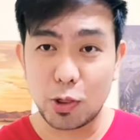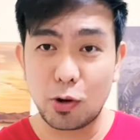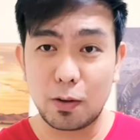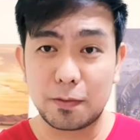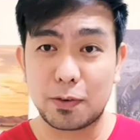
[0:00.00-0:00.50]

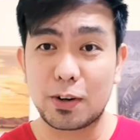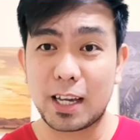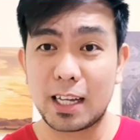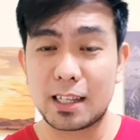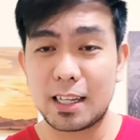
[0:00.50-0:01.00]
don't
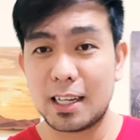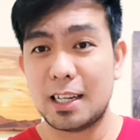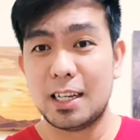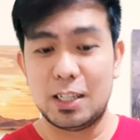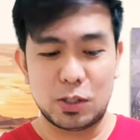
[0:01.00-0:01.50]
forget
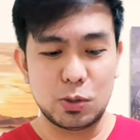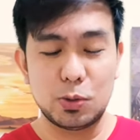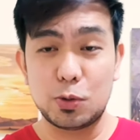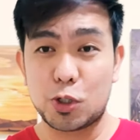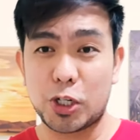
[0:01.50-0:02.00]

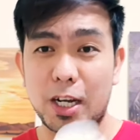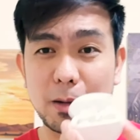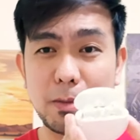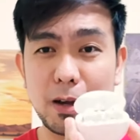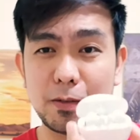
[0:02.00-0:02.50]
to
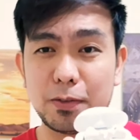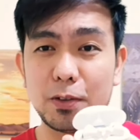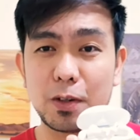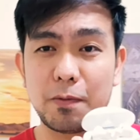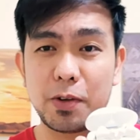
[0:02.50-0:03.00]
check my
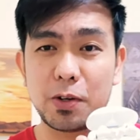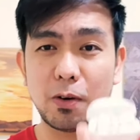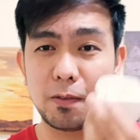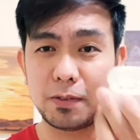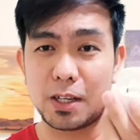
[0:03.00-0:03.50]
full
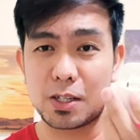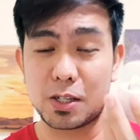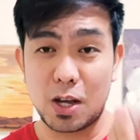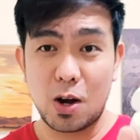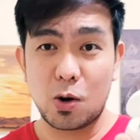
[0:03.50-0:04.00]
review of
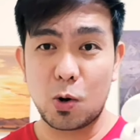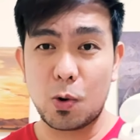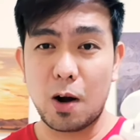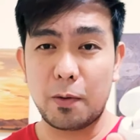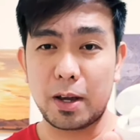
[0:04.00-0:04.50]
this
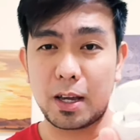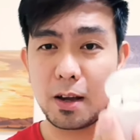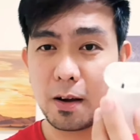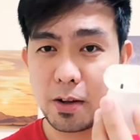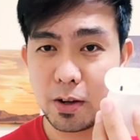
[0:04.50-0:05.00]
Huawei
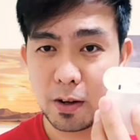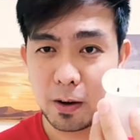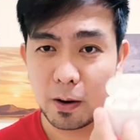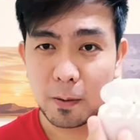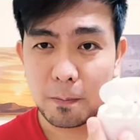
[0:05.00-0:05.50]

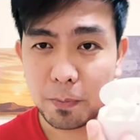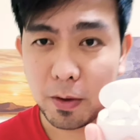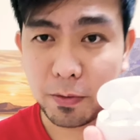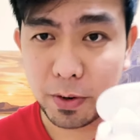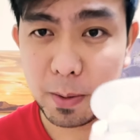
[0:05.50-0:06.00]

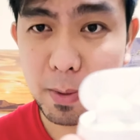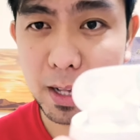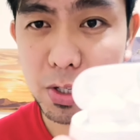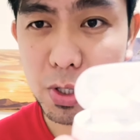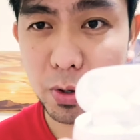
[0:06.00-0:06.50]

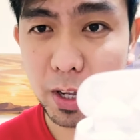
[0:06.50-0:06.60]
Freebuds